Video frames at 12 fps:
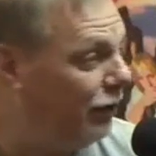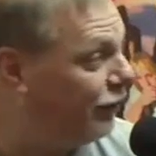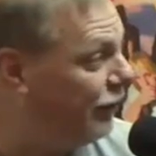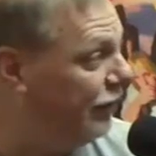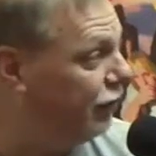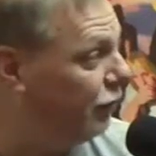
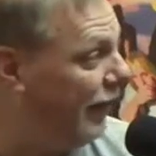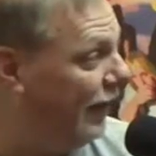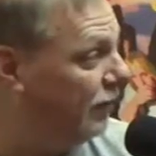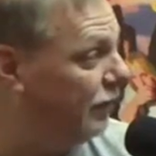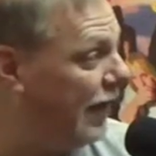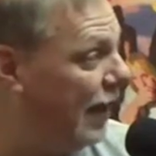this
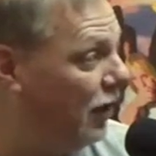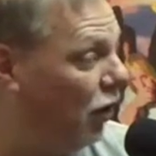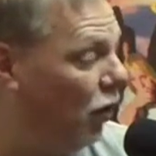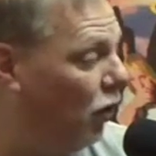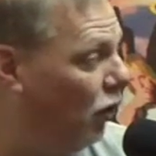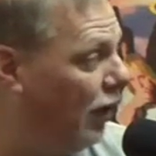week. We got a
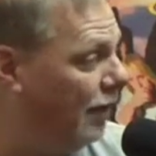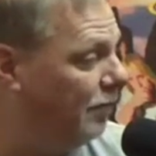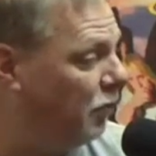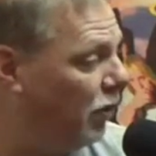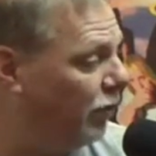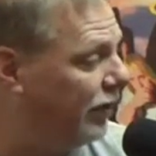whole lot
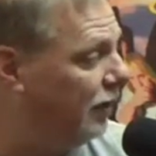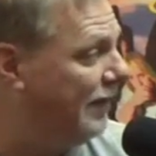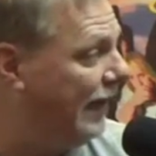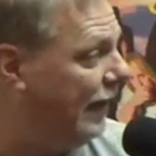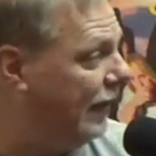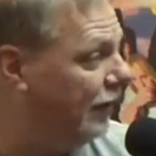more. We're going to
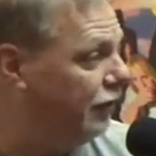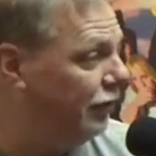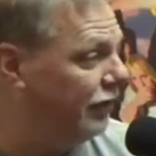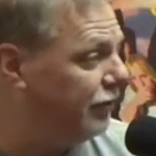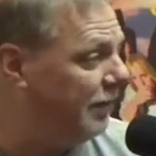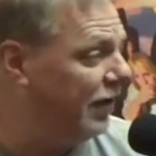be
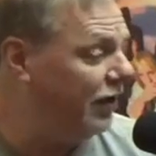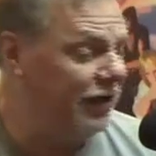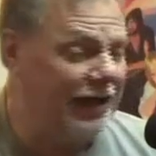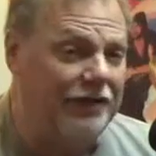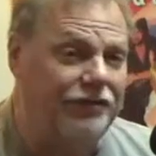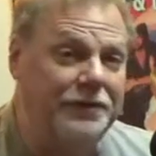doing some other
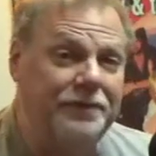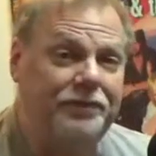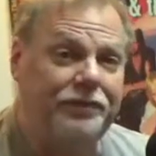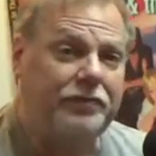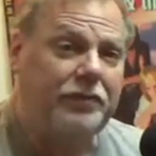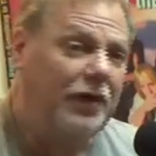things.
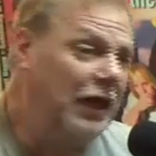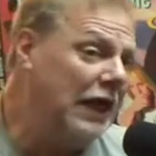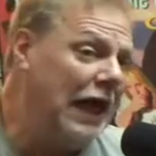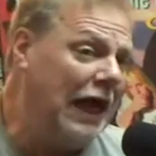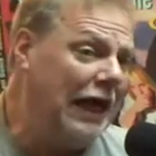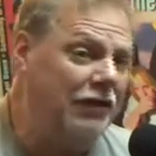
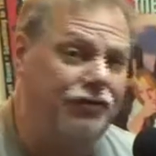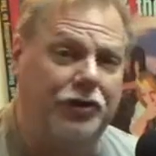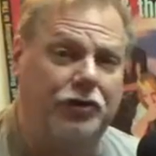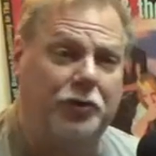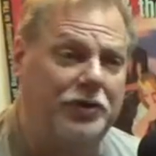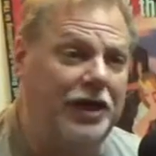As soon
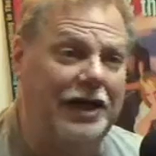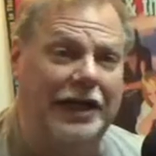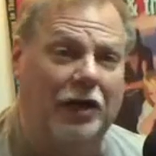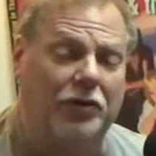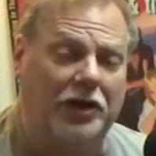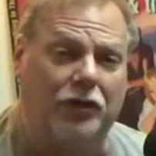as we're done
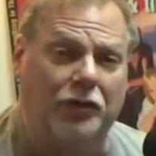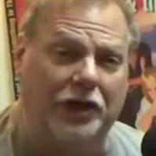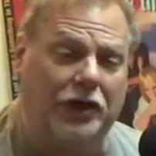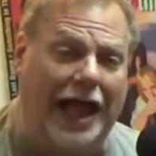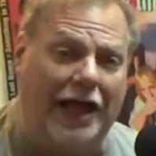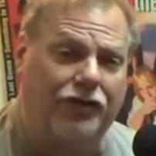here, we're going
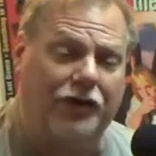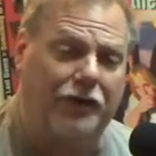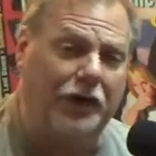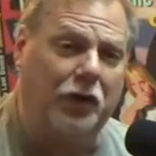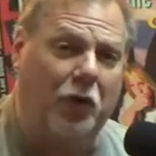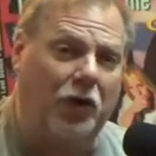to actually
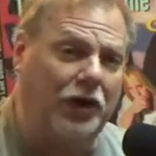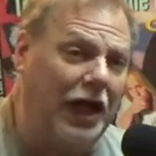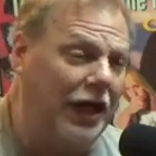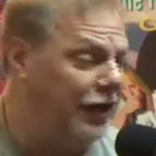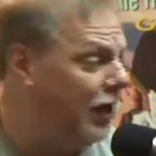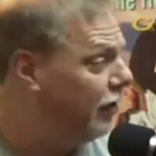record
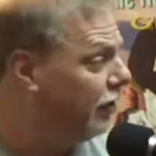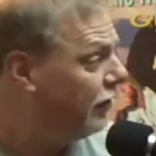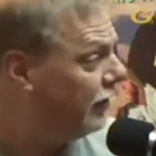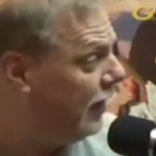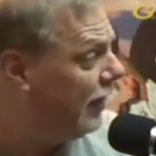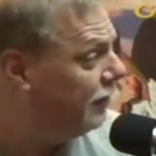
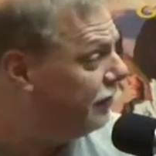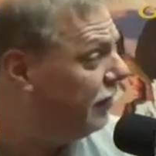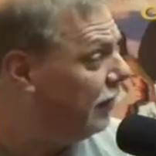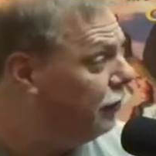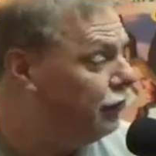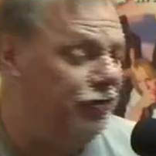another
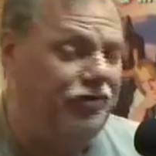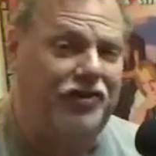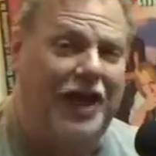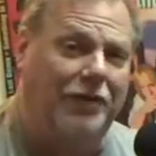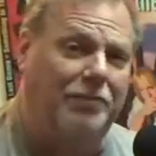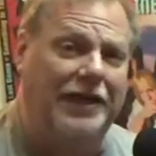new
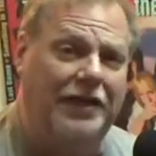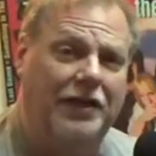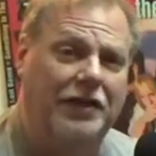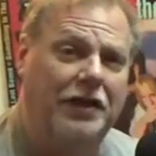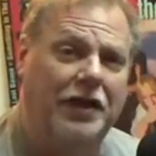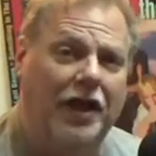segment
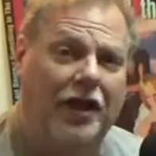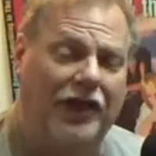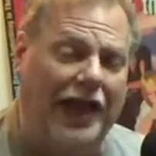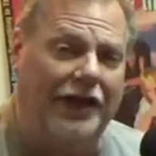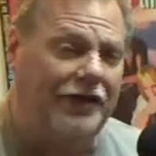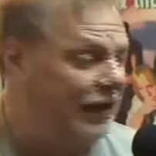
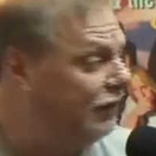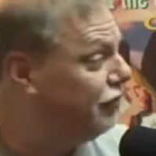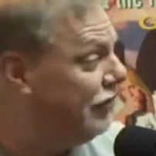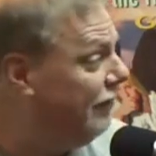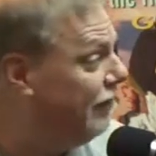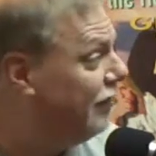that
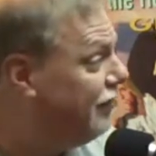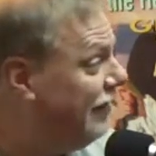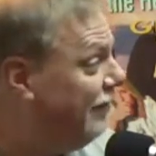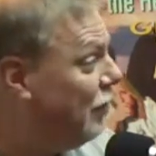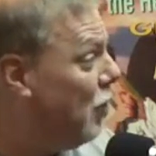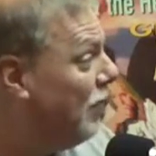Steve doesn't
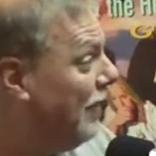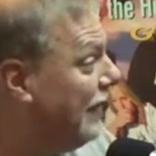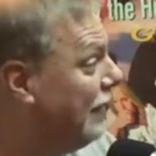even know what it is. I